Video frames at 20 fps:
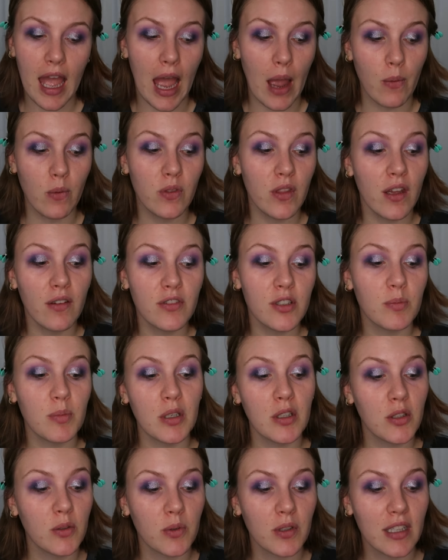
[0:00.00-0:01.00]
I would love to
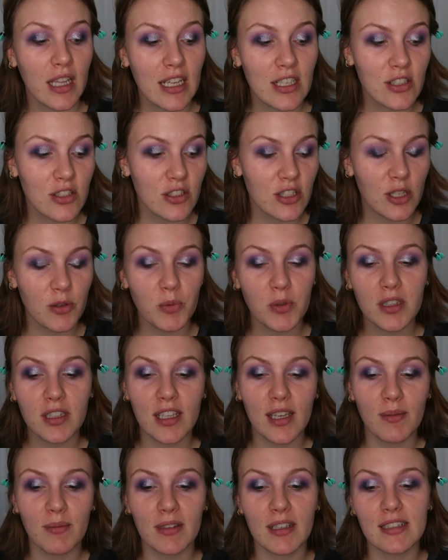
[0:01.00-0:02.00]
build a relationship with
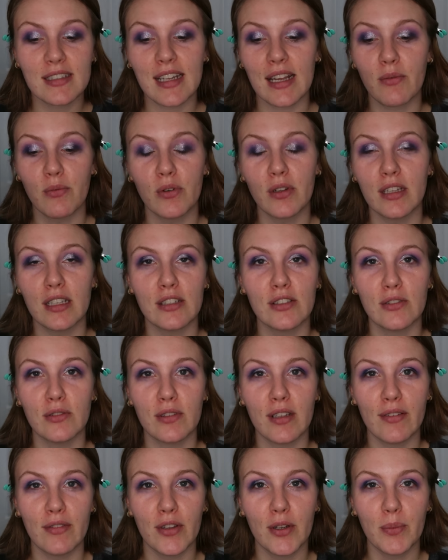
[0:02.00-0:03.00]
them because I really do
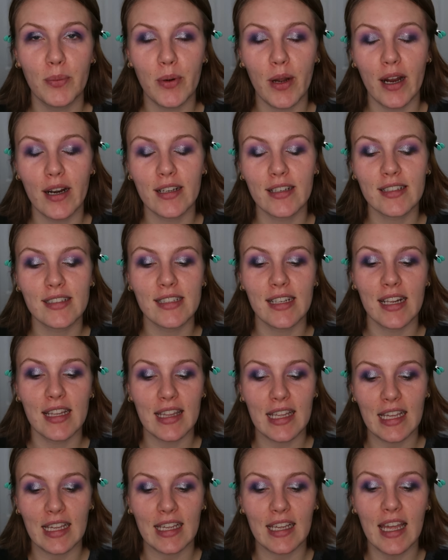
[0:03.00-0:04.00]
love their products, and I
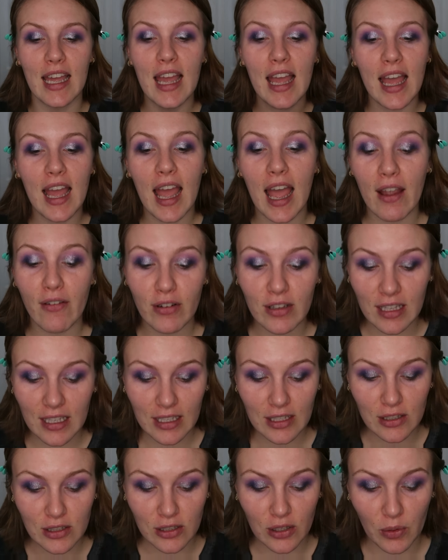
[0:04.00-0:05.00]
think everything
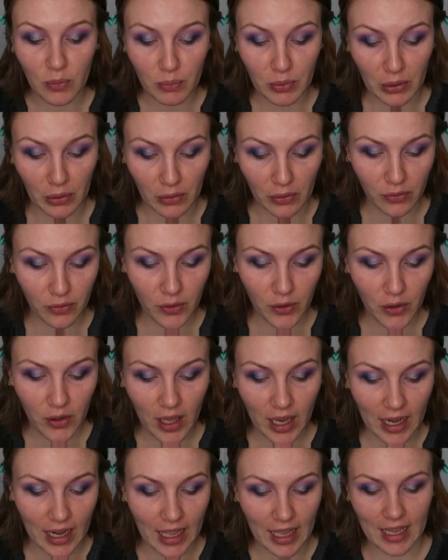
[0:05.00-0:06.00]
is so beautiful,
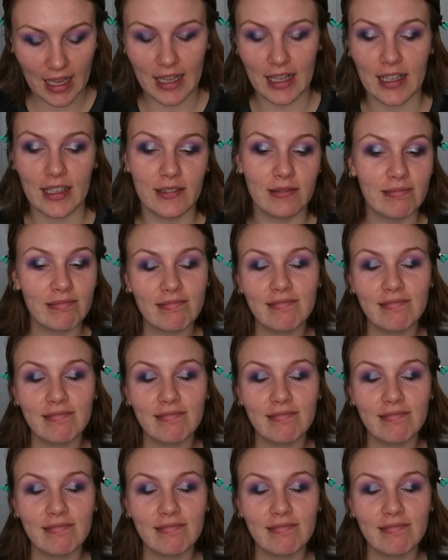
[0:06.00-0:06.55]
and I